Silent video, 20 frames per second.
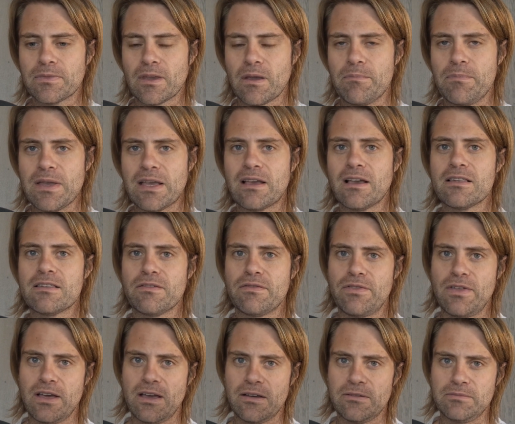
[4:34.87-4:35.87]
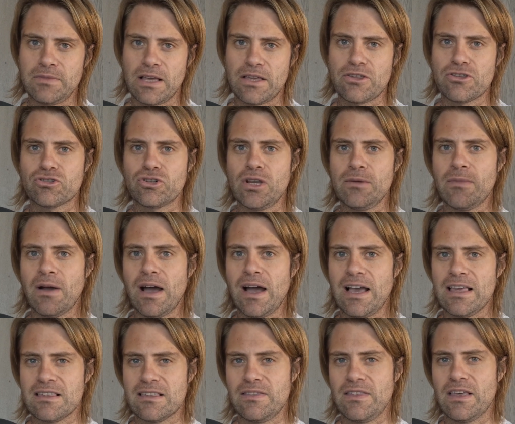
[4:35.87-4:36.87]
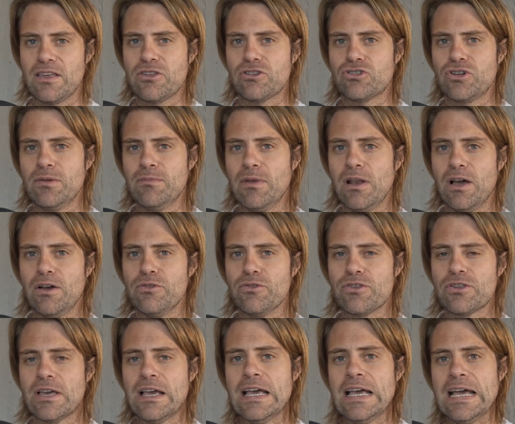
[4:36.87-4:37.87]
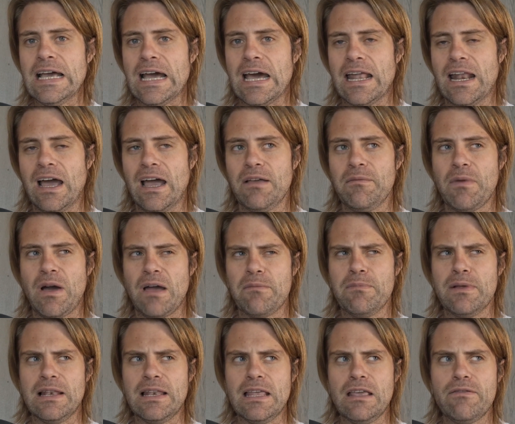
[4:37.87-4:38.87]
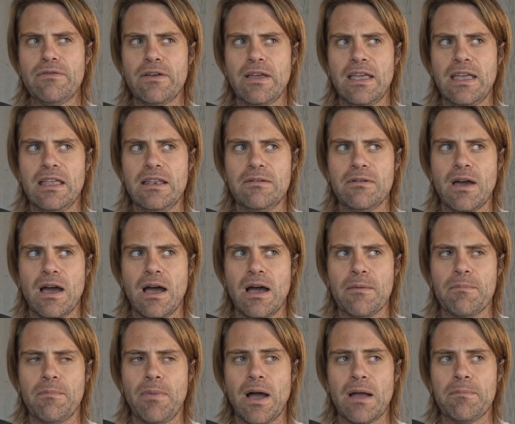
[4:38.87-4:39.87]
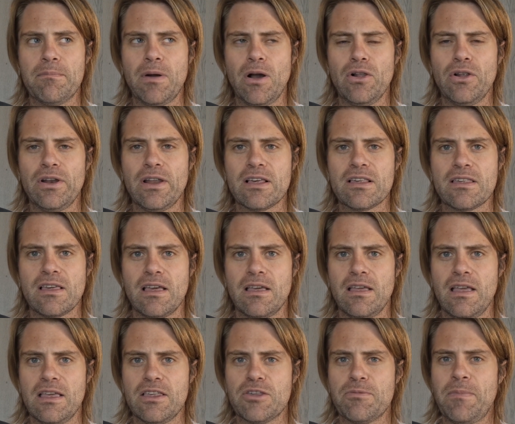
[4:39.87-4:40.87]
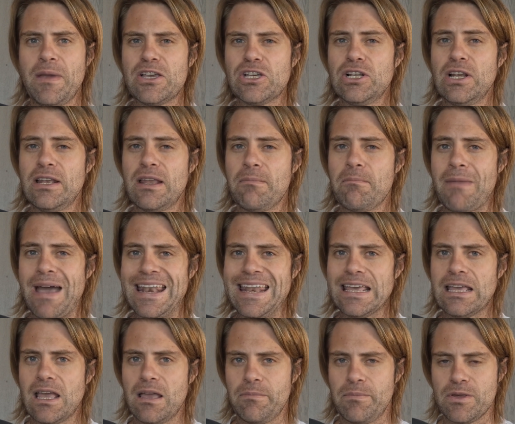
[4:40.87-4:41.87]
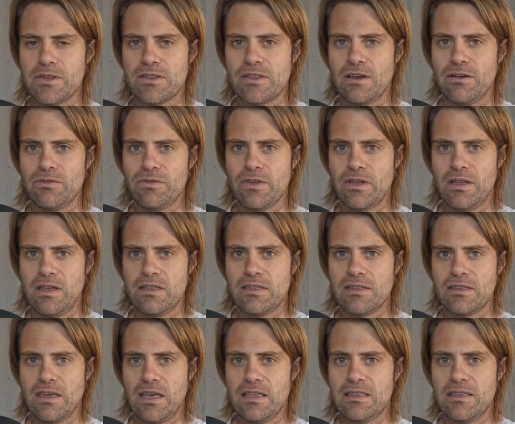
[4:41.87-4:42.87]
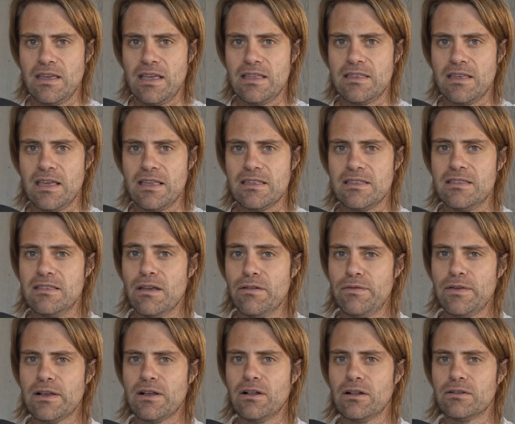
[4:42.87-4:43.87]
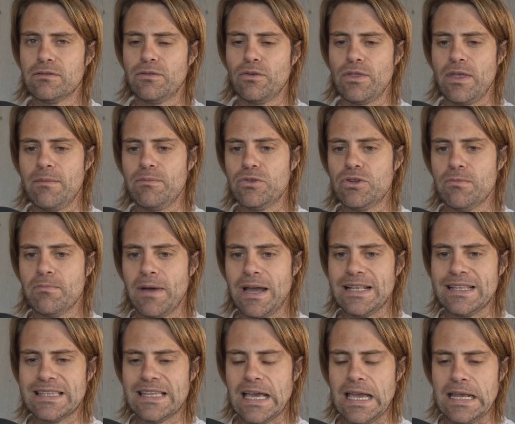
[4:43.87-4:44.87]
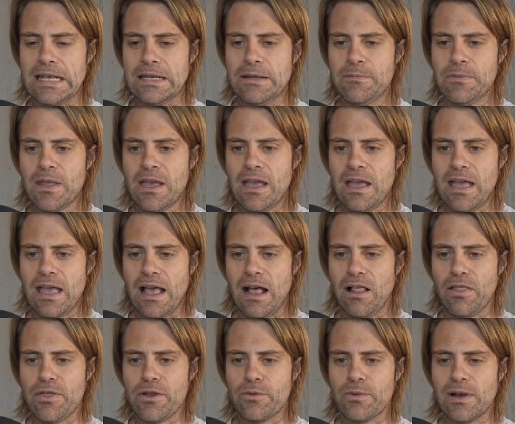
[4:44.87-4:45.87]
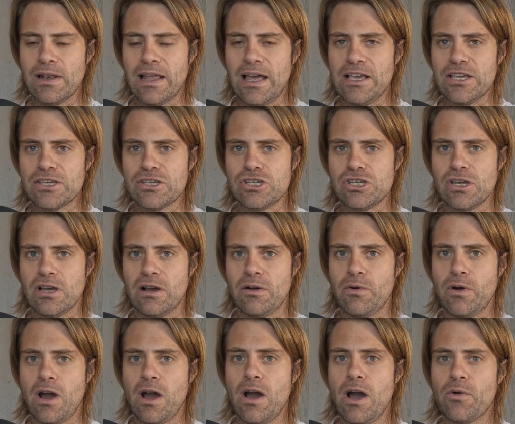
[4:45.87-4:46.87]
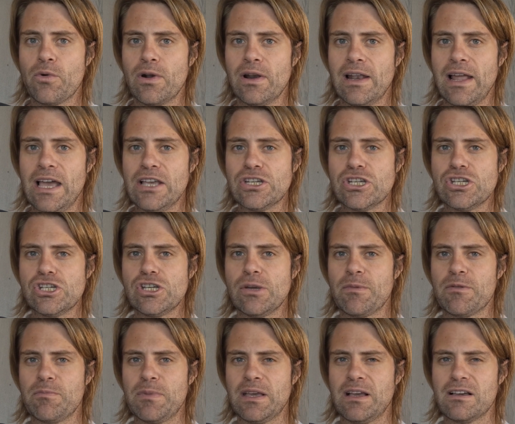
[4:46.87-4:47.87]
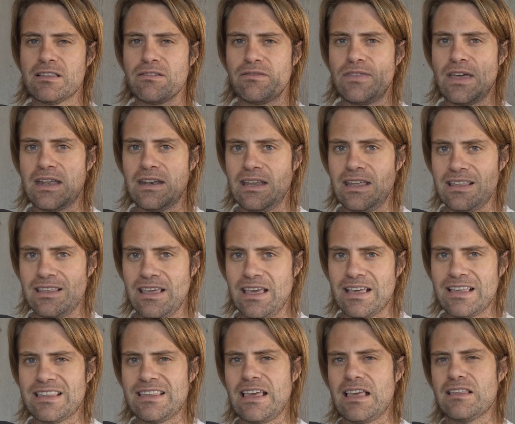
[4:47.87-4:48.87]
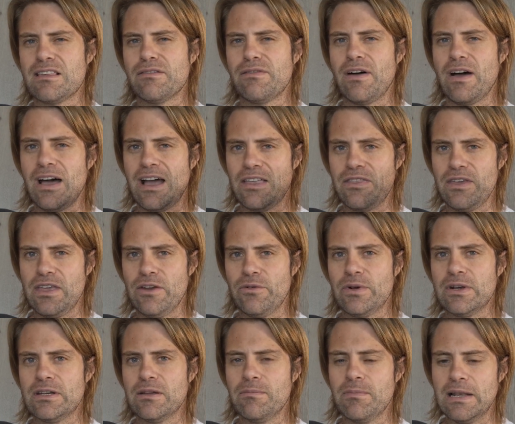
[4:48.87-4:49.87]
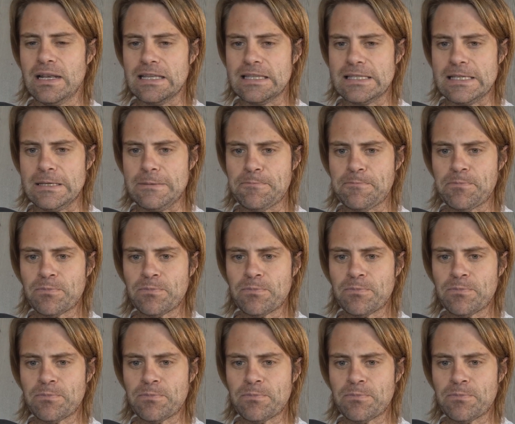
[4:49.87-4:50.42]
Because of the extreme highs and the extreme lows. And I believe in bipolar, especially in a manic episode, it's difficult for them to maintain healthy relationships because of that excessive high, the irritability.